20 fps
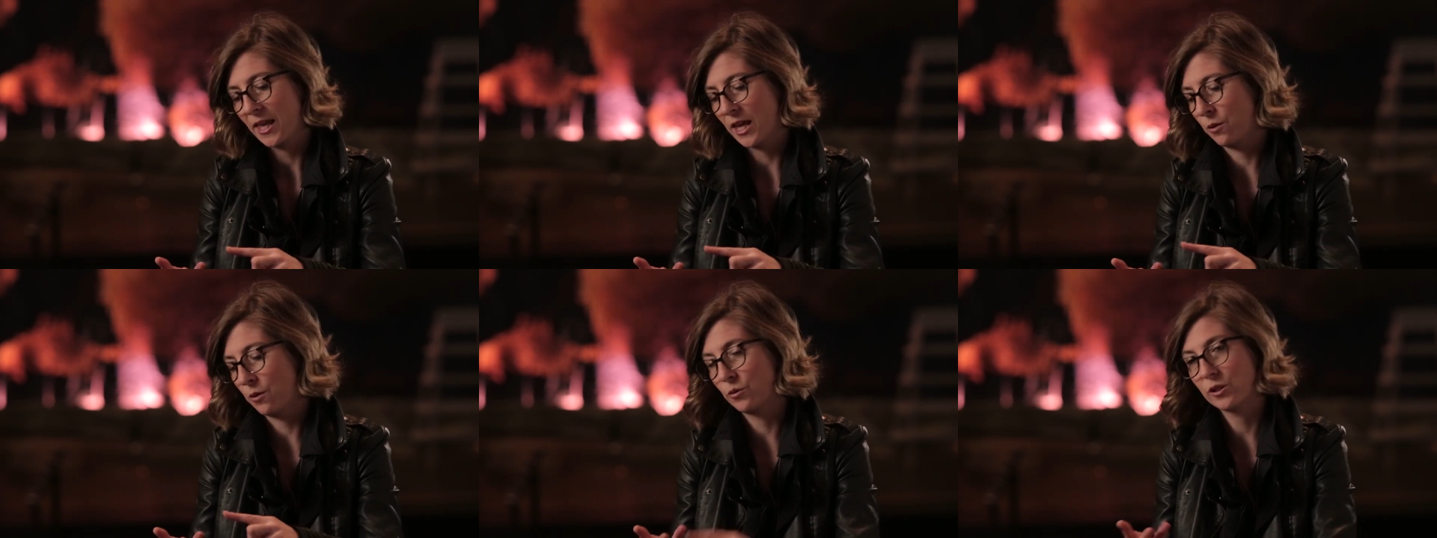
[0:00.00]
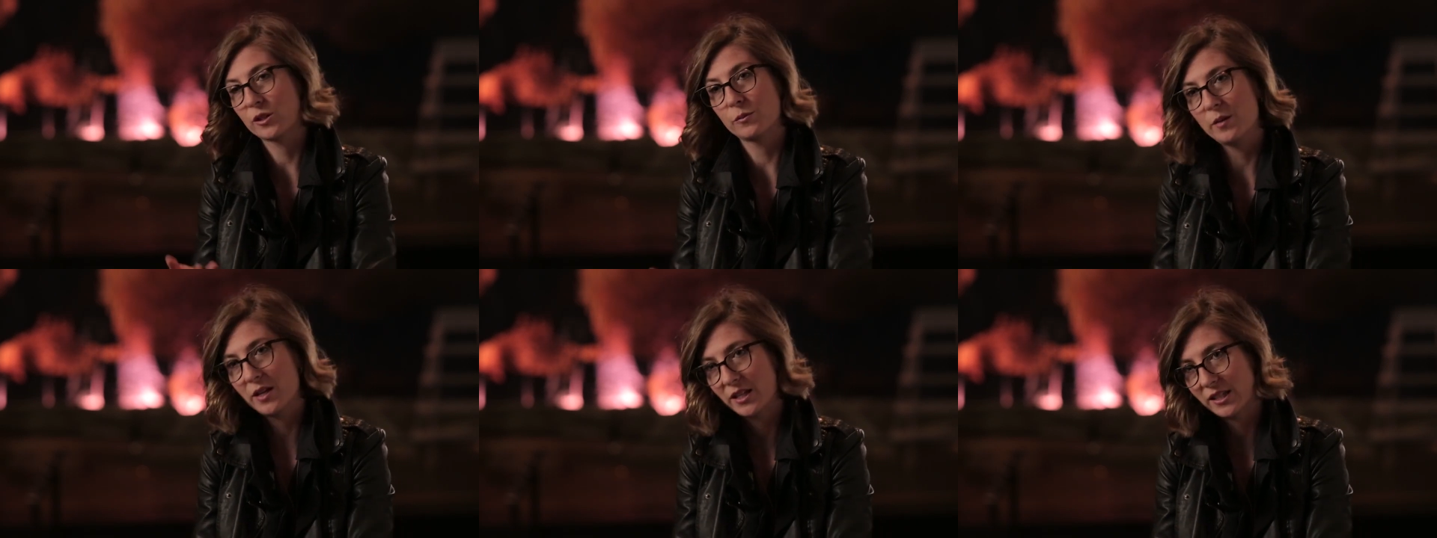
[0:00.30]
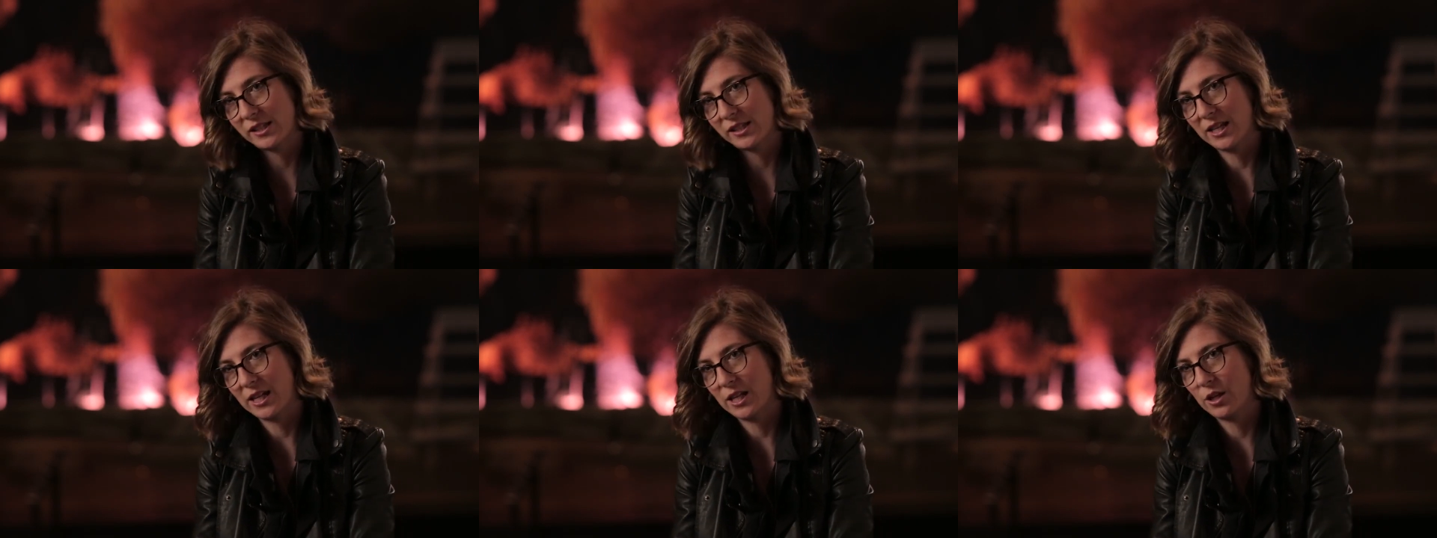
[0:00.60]
It was
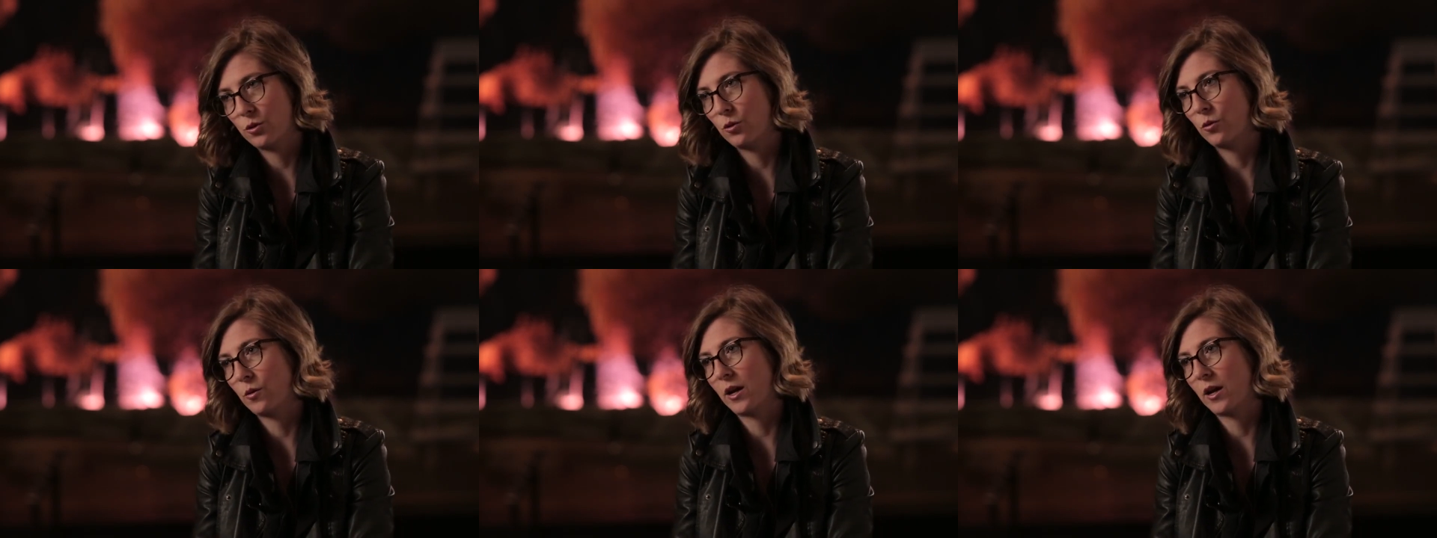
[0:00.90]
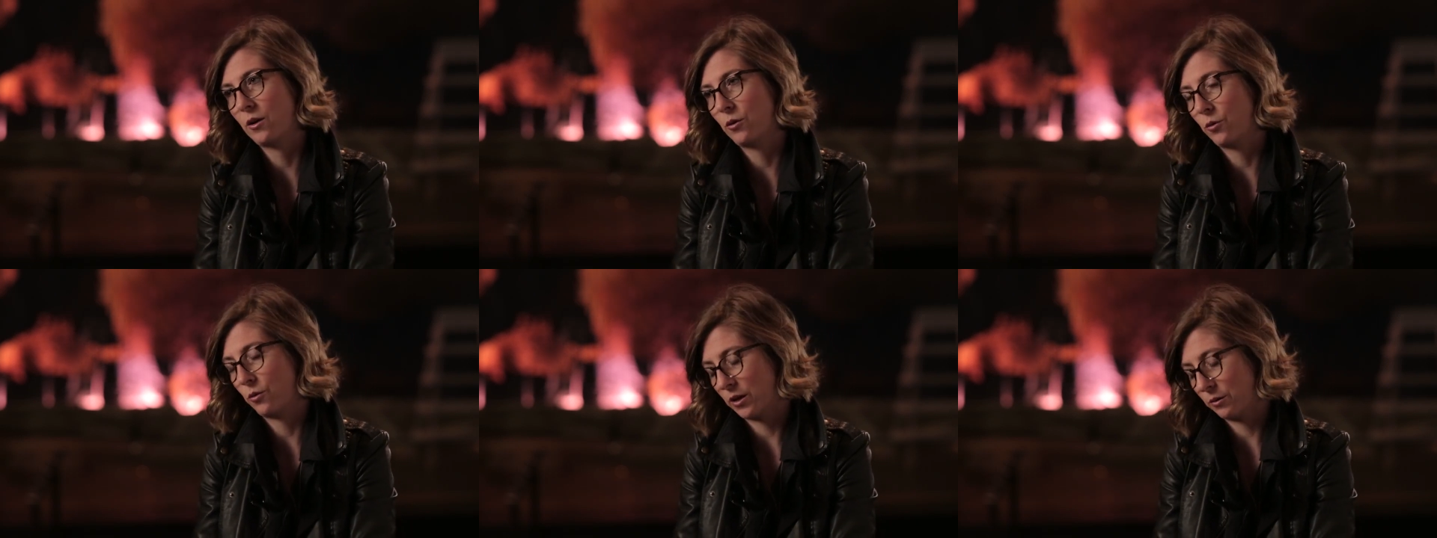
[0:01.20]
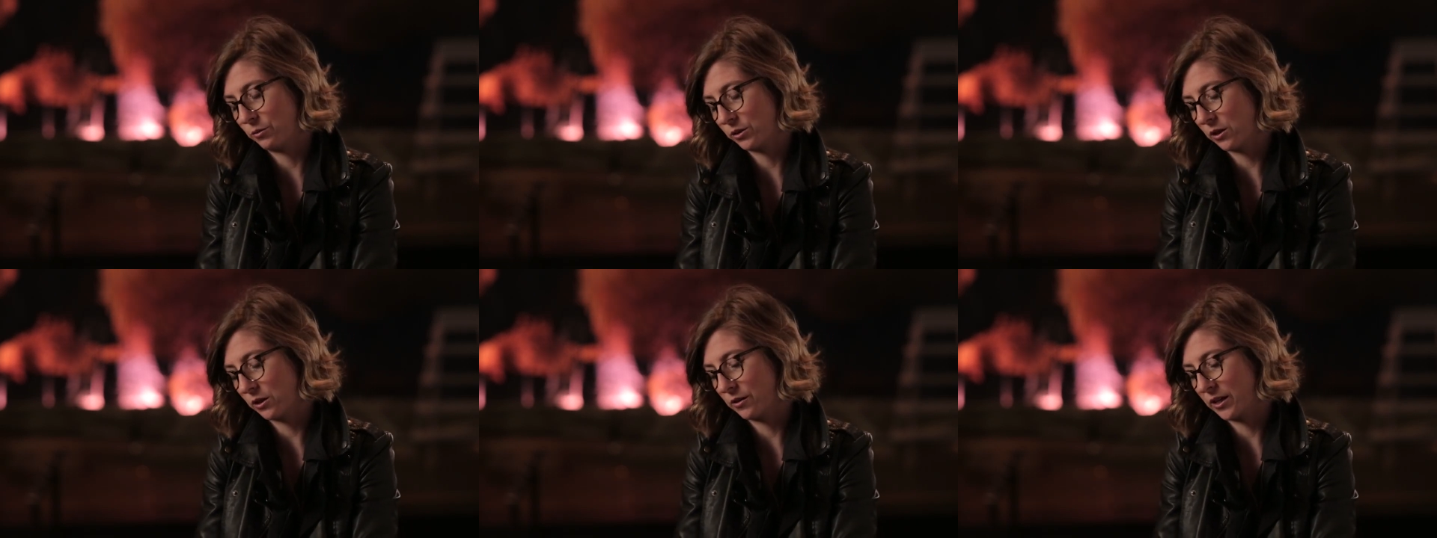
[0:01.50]
Missy, who
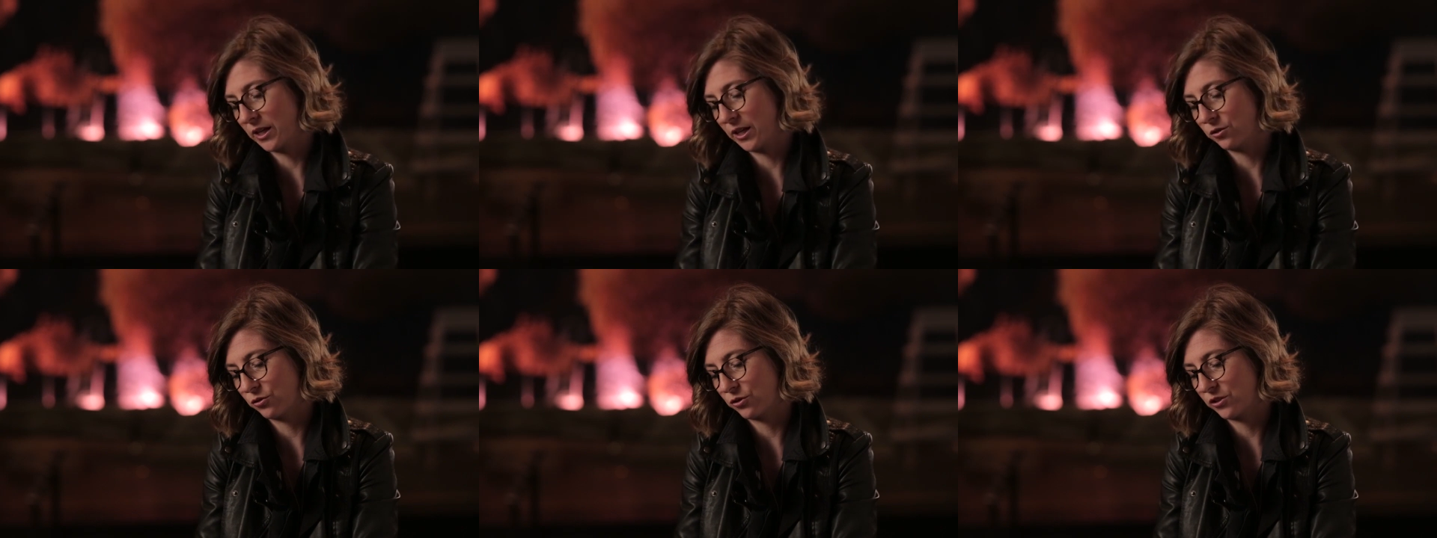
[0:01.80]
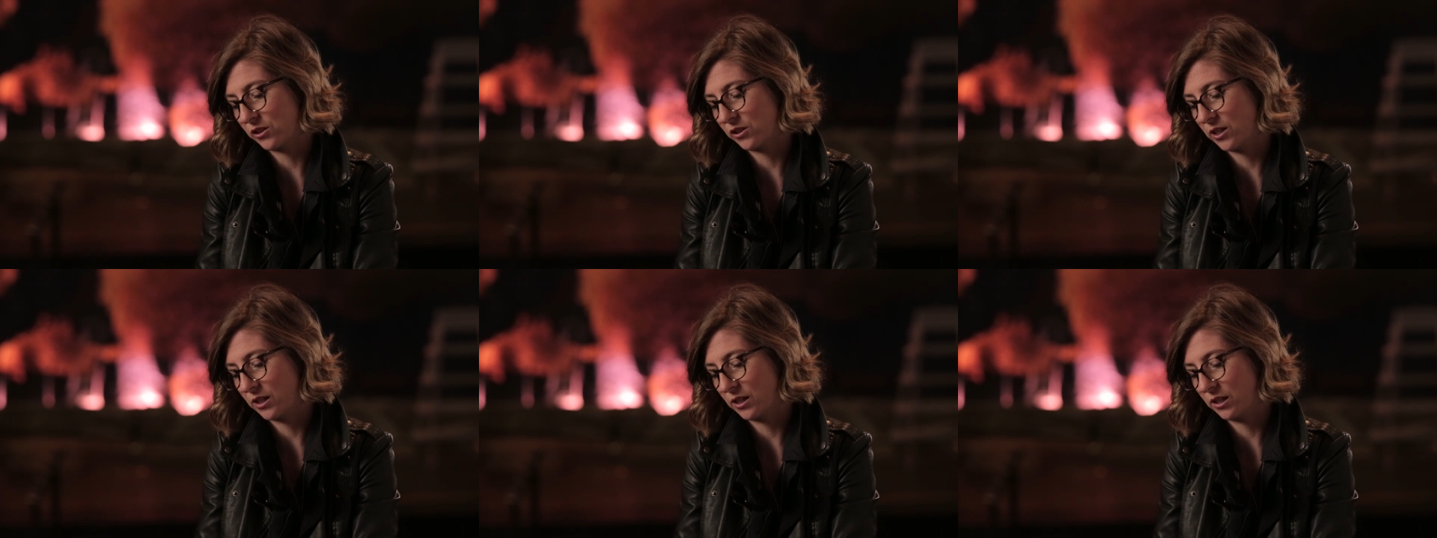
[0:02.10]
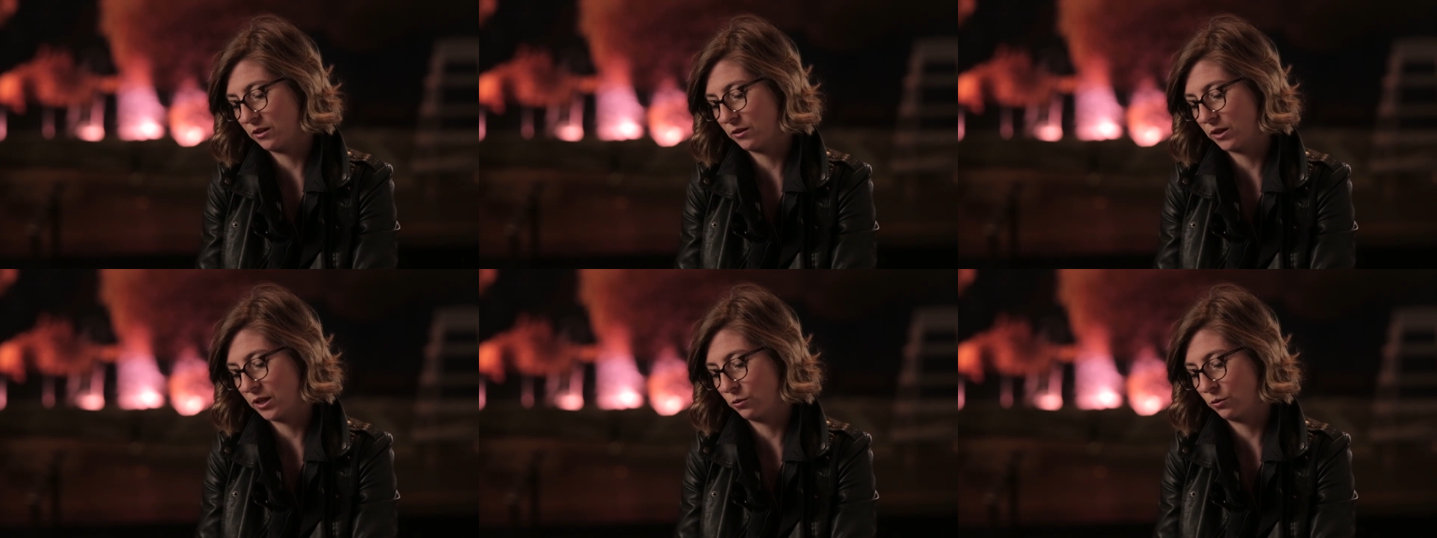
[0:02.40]
I was already
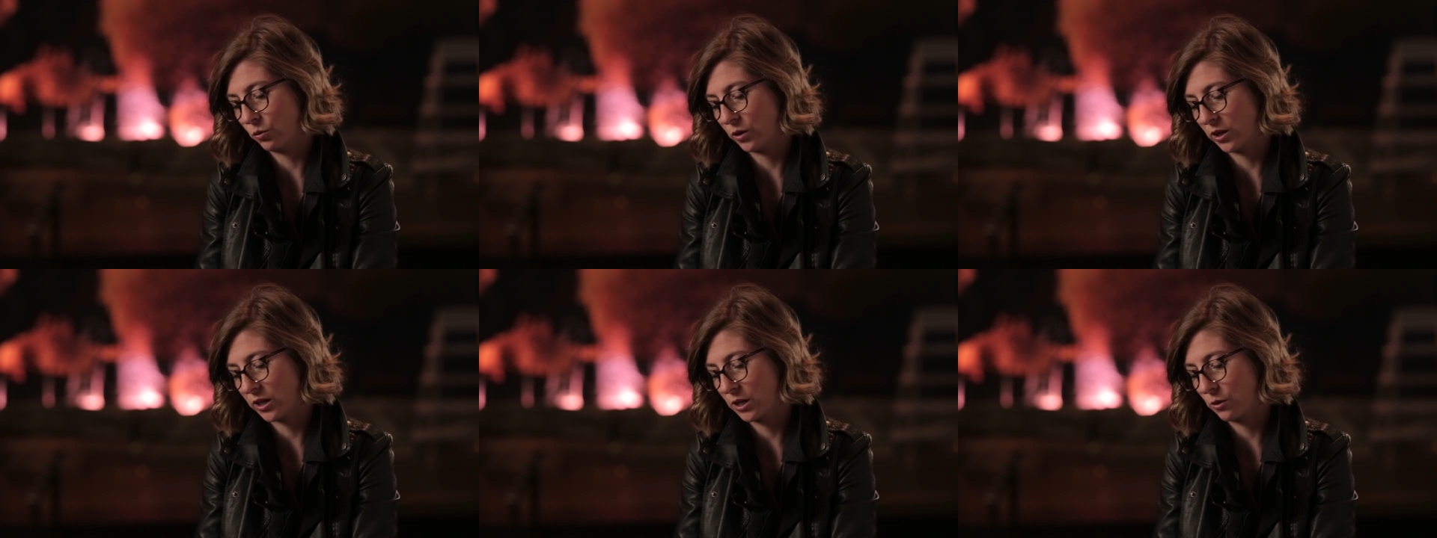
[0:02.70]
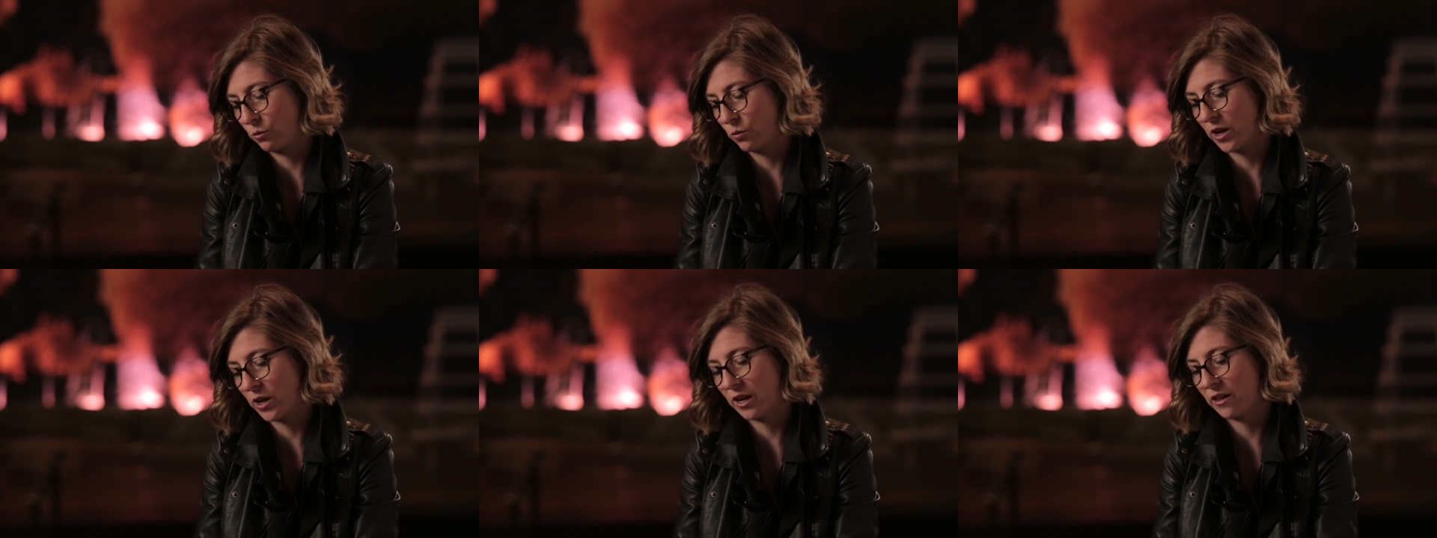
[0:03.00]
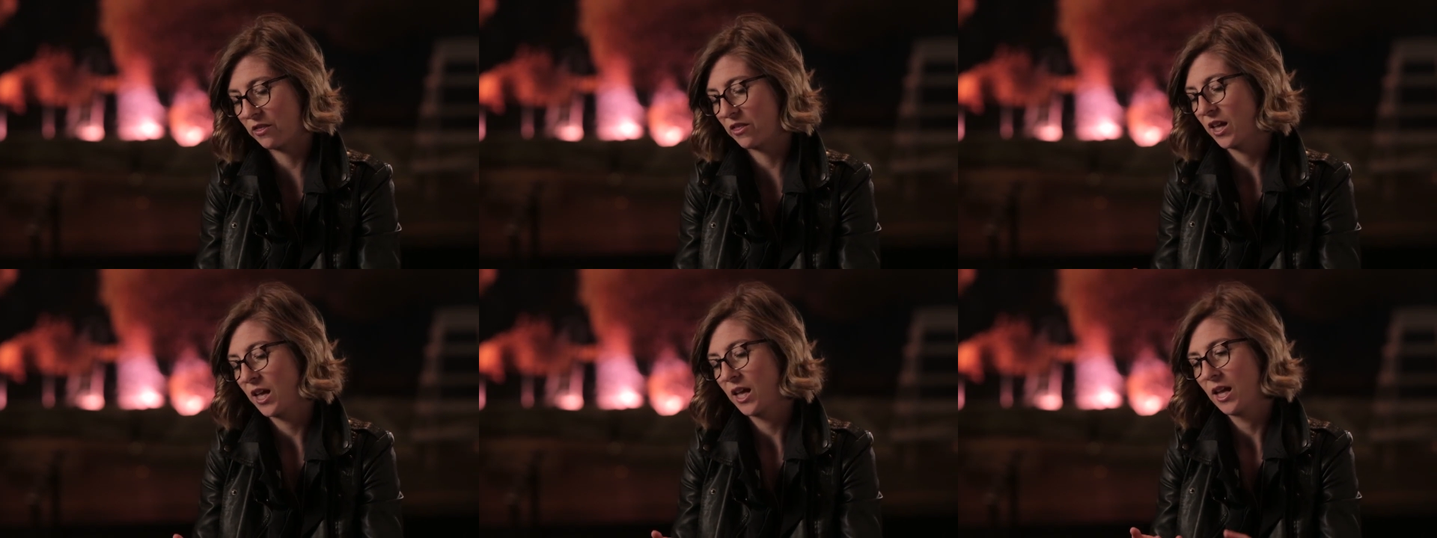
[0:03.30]
interested in working
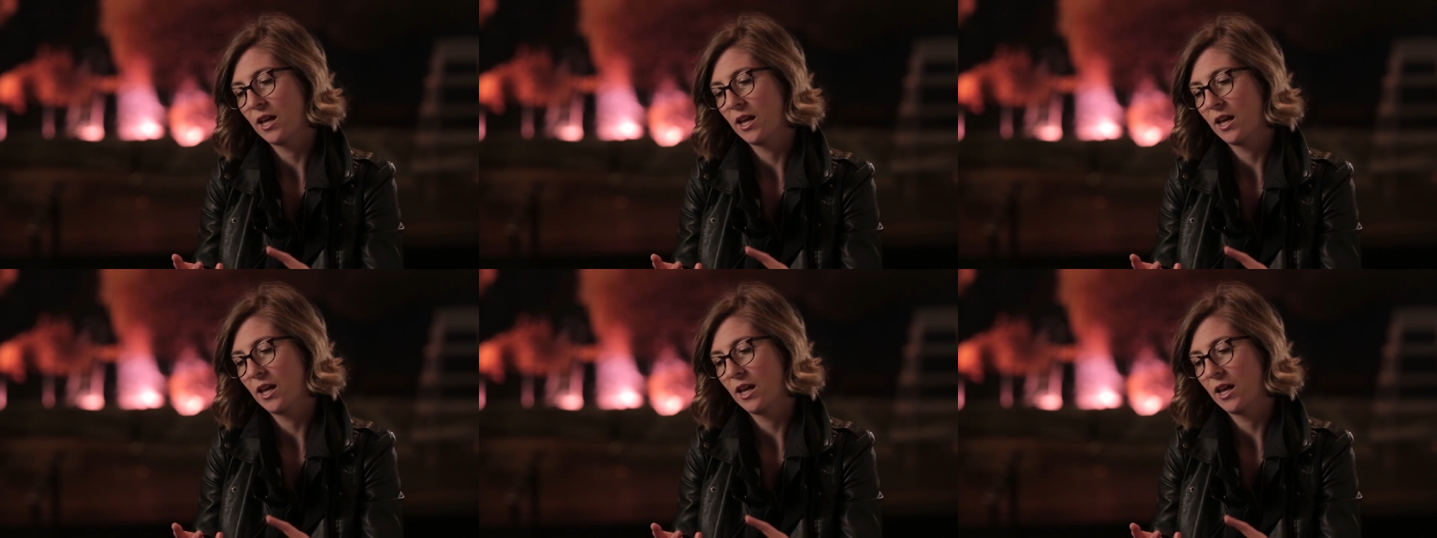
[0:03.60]
with.